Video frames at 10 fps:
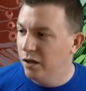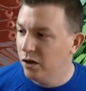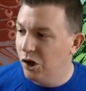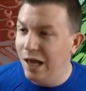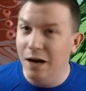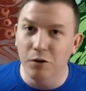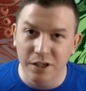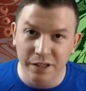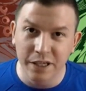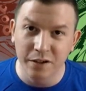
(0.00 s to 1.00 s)
clout
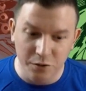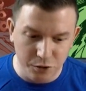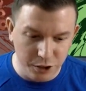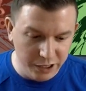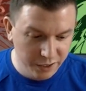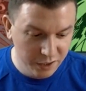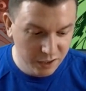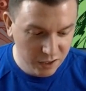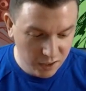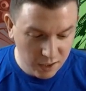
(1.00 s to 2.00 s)
in the industry.
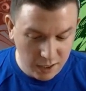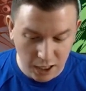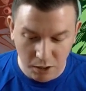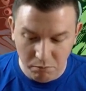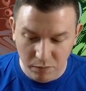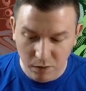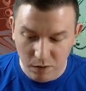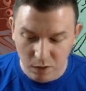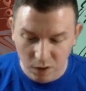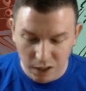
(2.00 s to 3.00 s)

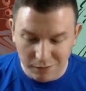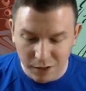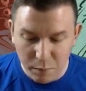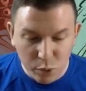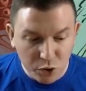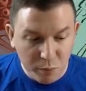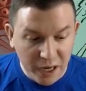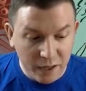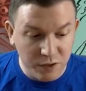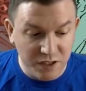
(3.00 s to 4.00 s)
If I push
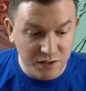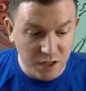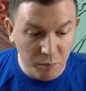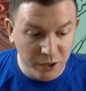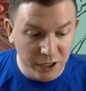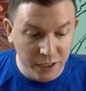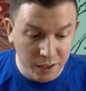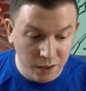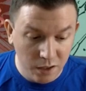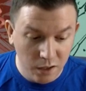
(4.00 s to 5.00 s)
back with this company,
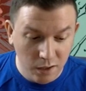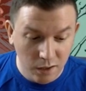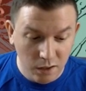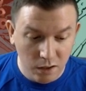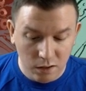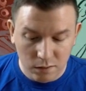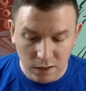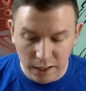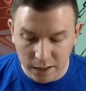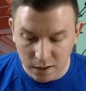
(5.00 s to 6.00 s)

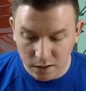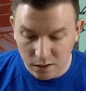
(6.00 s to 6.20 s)
like